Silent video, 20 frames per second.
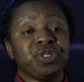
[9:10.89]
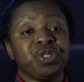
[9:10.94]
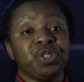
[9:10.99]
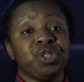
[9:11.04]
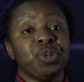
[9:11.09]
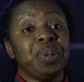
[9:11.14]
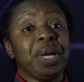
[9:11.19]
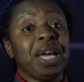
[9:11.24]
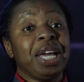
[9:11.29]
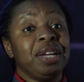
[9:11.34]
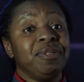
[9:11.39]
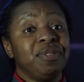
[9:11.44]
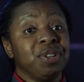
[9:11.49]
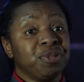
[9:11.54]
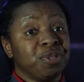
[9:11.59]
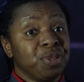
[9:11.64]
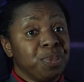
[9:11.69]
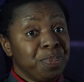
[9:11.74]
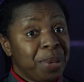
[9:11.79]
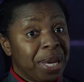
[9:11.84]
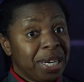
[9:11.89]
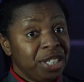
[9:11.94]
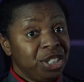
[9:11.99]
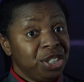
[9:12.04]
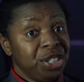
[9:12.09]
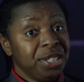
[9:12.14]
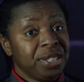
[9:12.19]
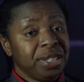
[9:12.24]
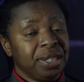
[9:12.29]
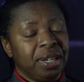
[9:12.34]
to the behaviour from
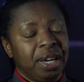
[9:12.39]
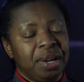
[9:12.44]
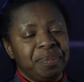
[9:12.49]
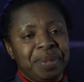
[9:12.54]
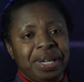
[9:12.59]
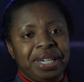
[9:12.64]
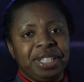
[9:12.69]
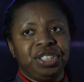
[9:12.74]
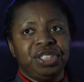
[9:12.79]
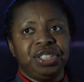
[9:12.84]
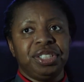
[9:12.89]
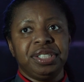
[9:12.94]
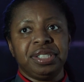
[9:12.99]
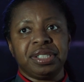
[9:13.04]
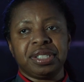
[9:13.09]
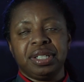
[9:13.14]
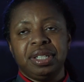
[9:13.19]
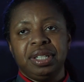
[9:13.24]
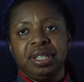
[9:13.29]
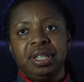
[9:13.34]
managers and line managers.